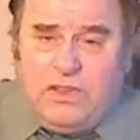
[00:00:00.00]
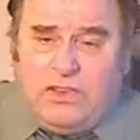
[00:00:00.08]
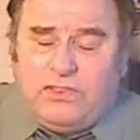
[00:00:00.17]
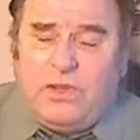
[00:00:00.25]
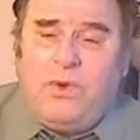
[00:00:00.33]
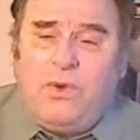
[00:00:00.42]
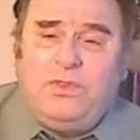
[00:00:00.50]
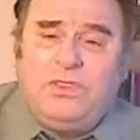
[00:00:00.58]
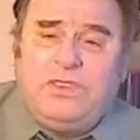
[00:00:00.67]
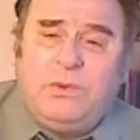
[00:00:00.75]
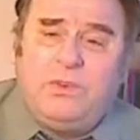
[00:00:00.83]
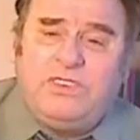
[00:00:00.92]
So
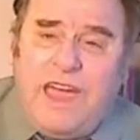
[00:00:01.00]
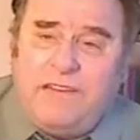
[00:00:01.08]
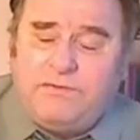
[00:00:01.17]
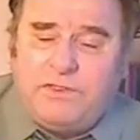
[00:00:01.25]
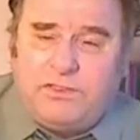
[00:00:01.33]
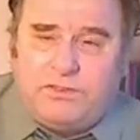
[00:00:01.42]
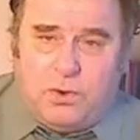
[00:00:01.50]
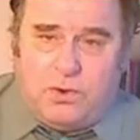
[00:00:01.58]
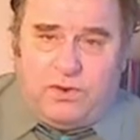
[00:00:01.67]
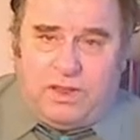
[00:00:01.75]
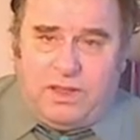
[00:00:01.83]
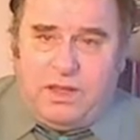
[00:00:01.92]
there was half the
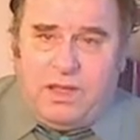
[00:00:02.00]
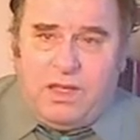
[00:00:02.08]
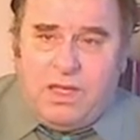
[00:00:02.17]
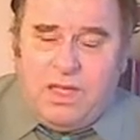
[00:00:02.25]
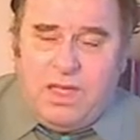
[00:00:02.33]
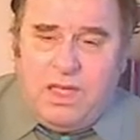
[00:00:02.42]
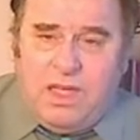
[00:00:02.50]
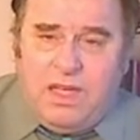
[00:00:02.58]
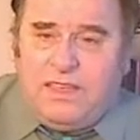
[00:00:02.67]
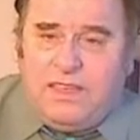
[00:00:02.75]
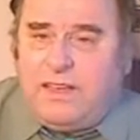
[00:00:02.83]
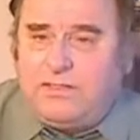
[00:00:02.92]
story.
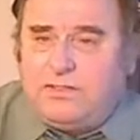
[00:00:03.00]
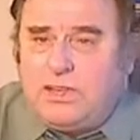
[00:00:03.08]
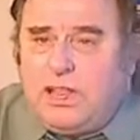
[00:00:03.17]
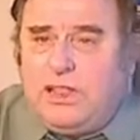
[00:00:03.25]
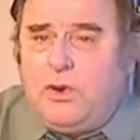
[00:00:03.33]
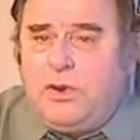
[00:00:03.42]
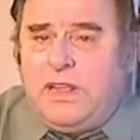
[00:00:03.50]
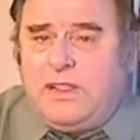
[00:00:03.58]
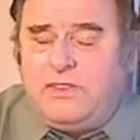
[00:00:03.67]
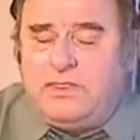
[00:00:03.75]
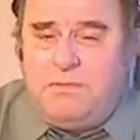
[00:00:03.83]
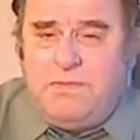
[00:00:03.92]
Yes,
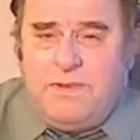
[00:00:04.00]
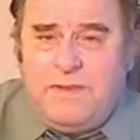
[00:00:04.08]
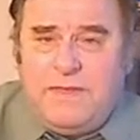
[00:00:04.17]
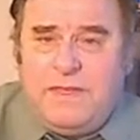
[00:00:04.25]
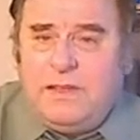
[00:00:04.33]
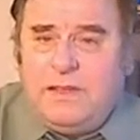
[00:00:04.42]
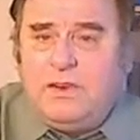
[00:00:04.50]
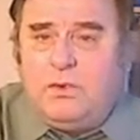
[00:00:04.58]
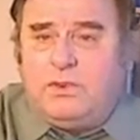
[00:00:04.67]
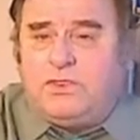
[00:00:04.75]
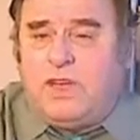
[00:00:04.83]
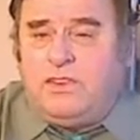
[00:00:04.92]
colonialism
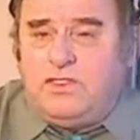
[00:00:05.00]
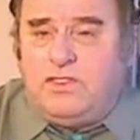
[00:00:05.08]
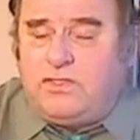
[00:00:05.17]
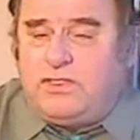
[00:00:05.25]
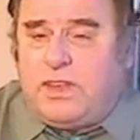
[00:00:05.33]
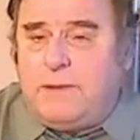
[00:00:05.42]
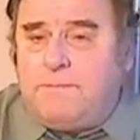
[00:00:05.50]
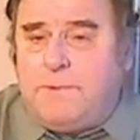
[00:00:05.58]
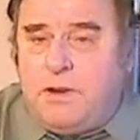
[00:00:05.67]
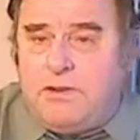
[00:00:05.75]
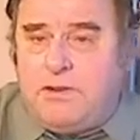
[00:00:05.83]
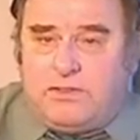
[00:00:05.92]
was unjust and
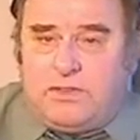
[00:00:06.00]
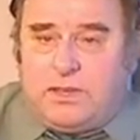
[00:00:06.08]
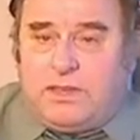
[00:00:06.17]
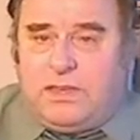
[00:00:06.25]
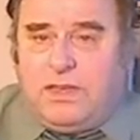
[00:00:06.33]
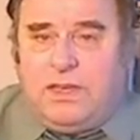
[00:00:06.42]
imperialistic